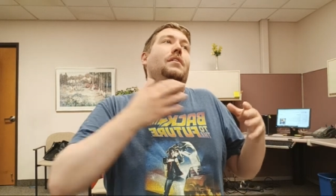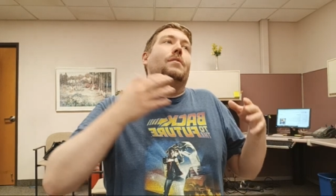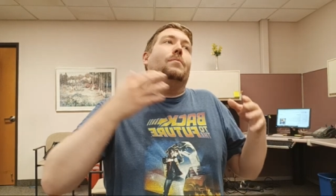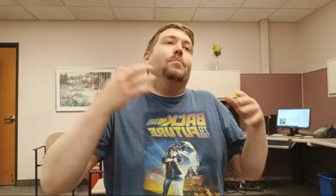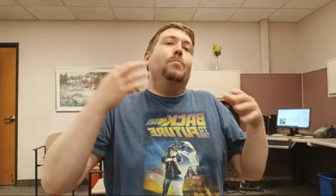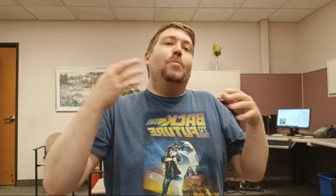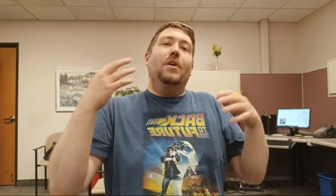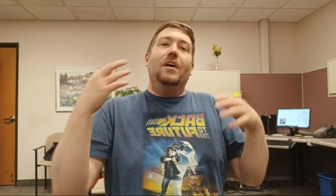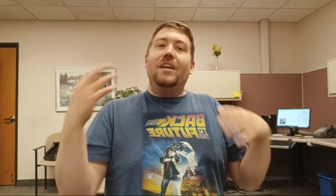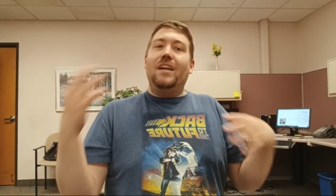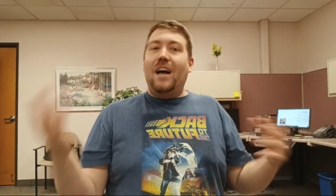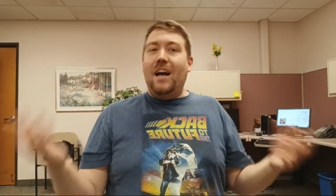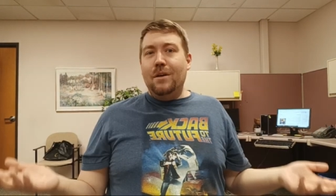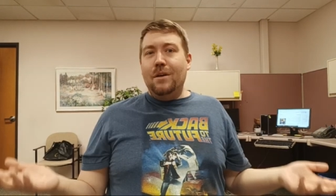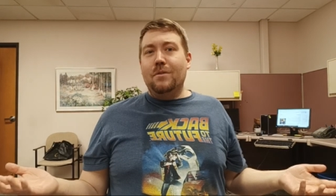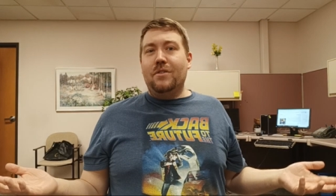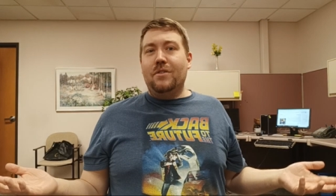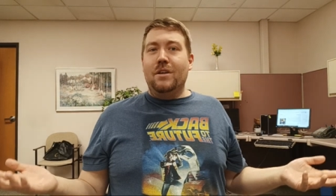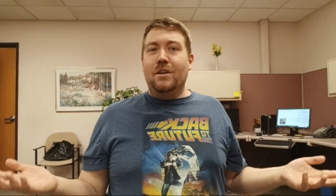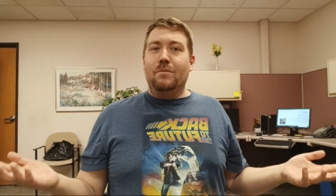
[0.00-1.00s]
But I don't
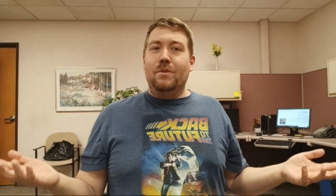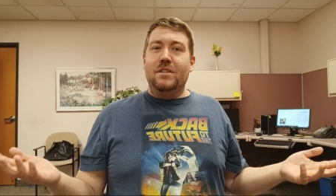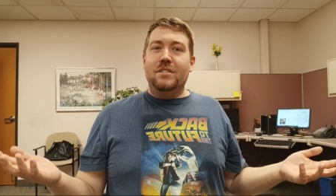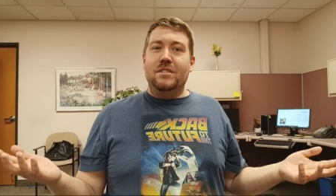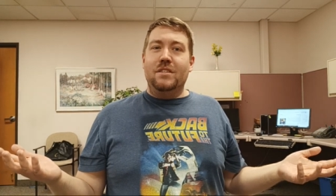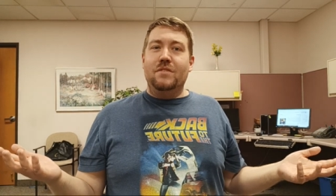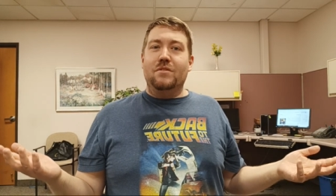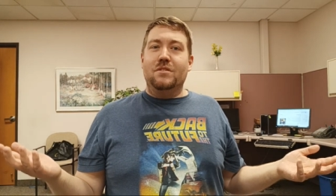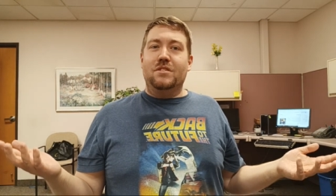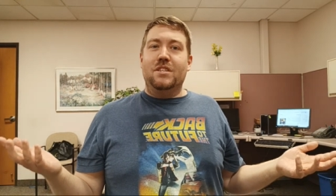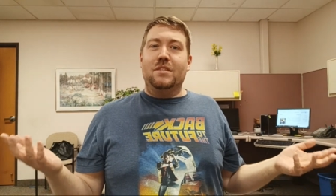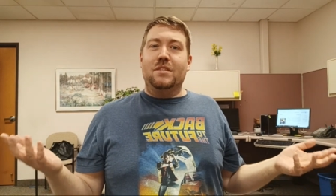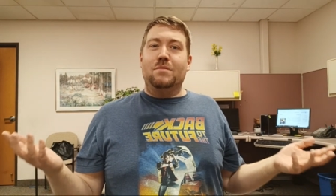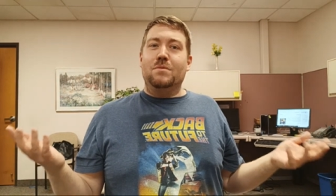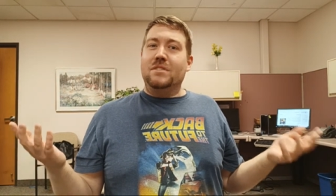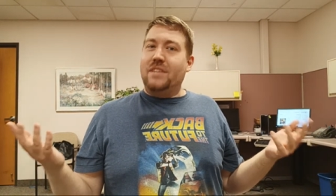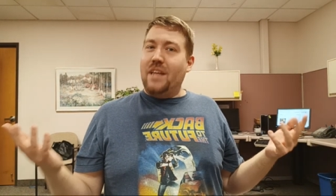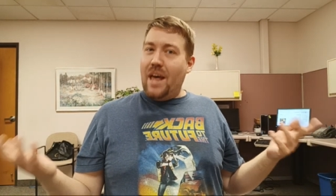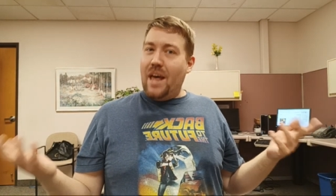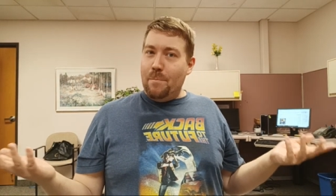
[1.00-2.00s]
think Resident Evil 6 was
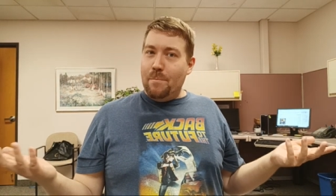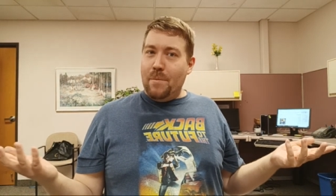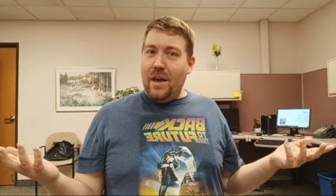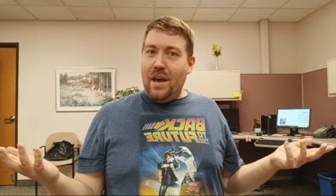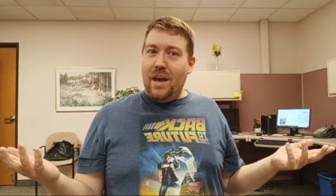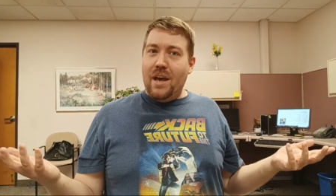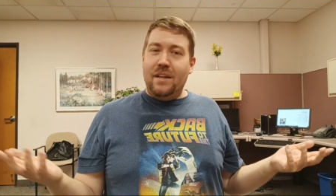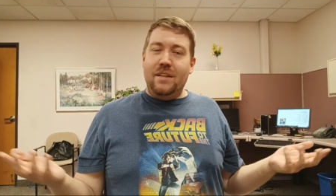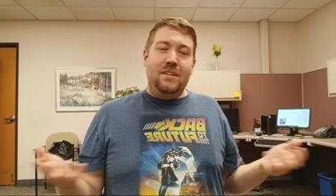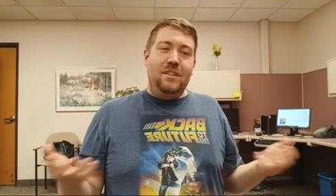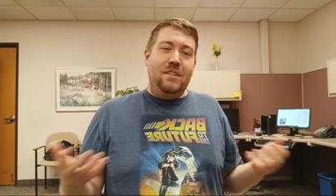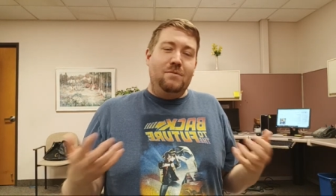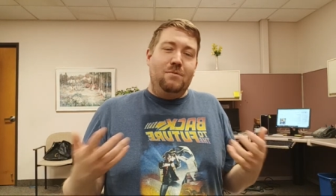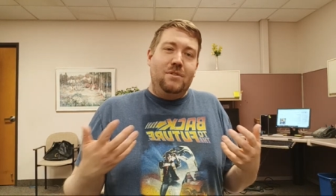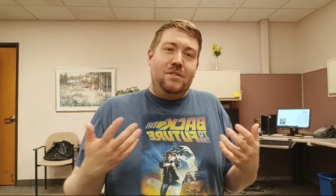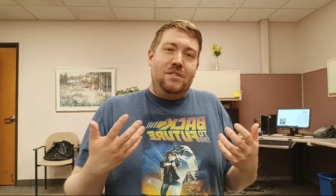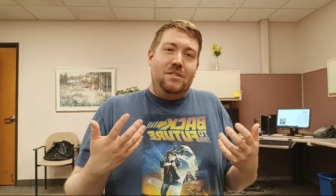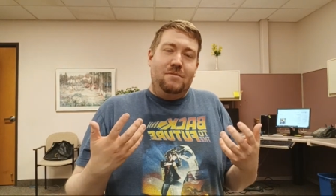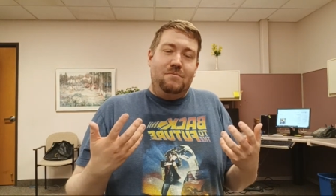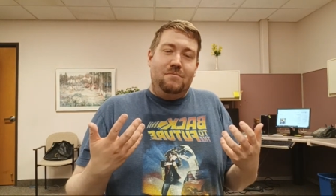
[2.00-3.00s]
that bad, and it
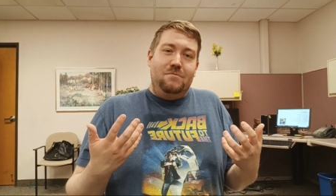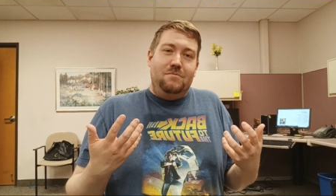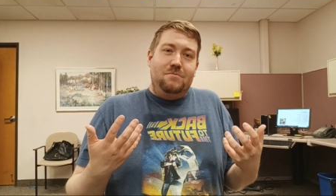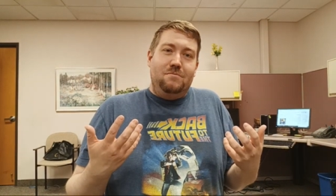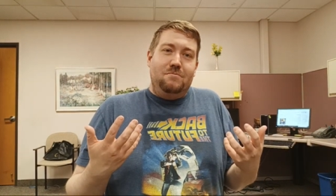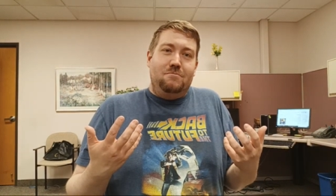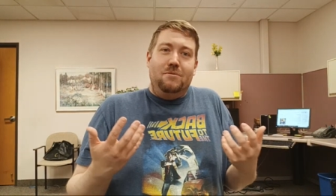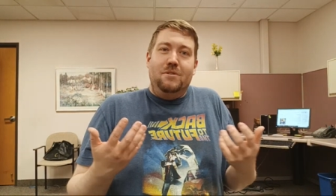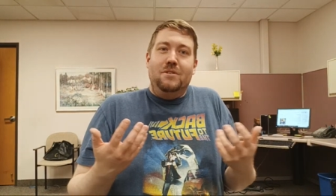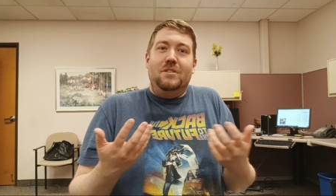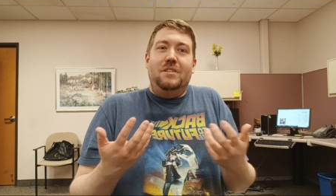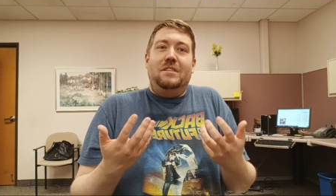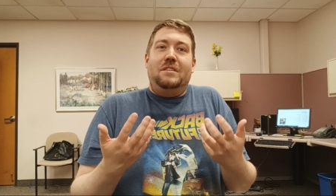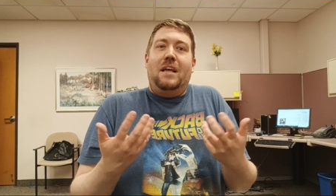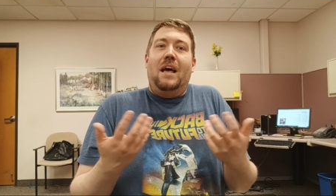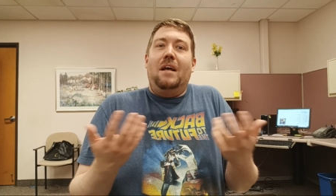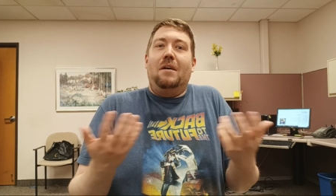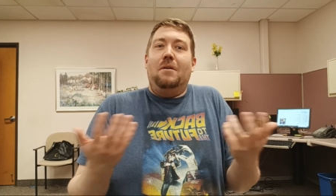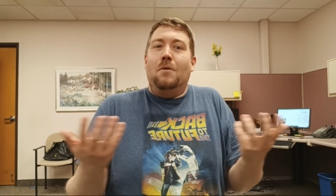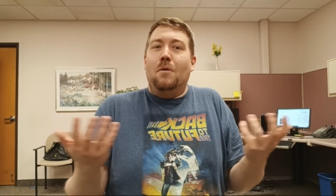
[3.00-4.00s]
wasn't really
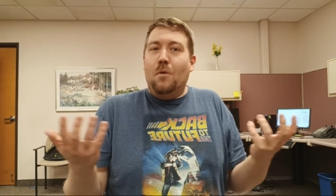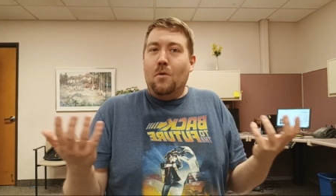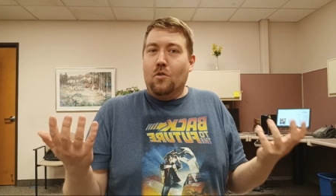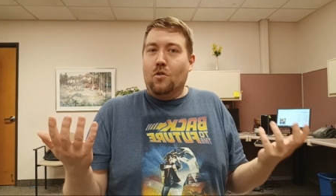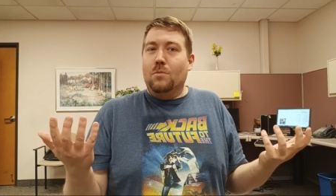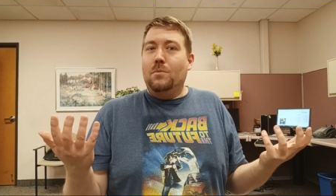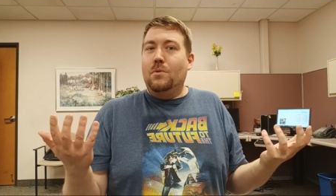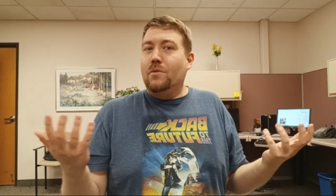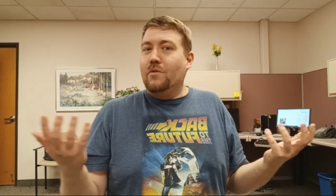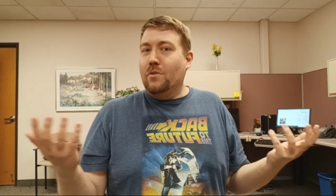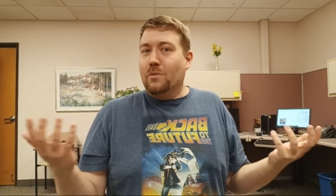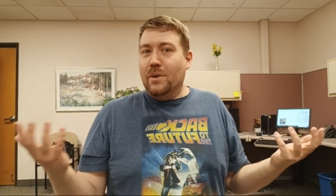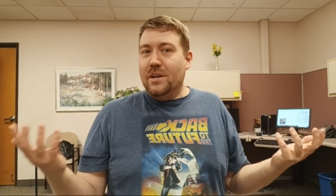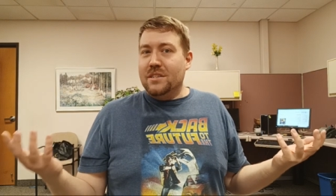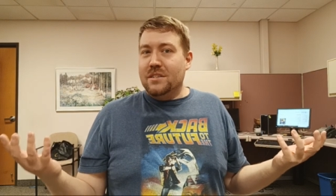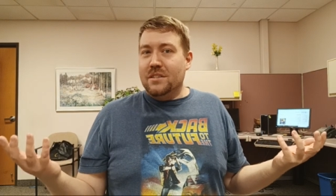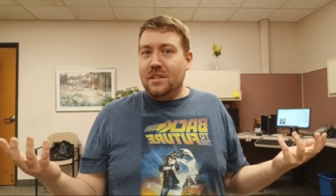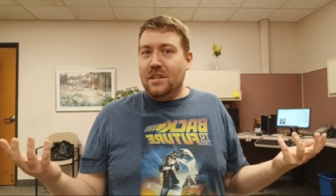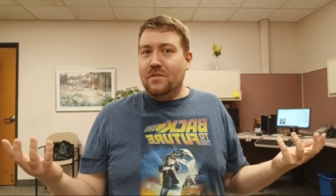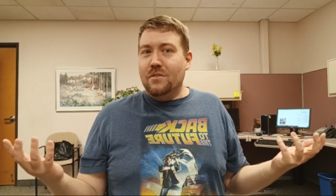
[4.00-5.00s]
that horrible for
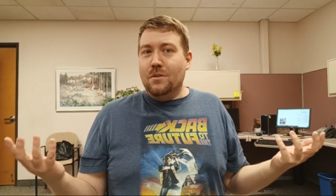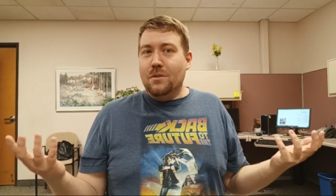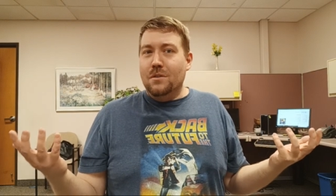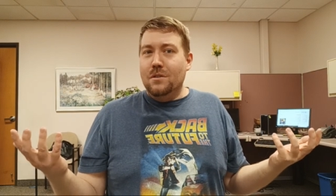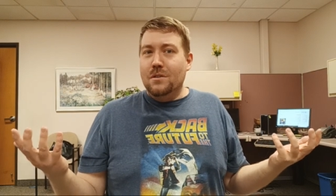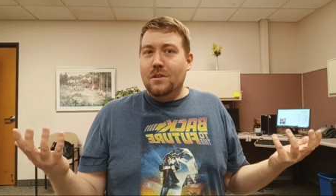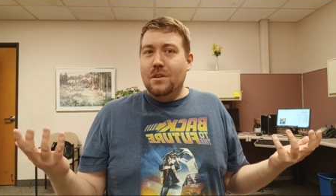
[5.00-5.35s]
Resident Evil.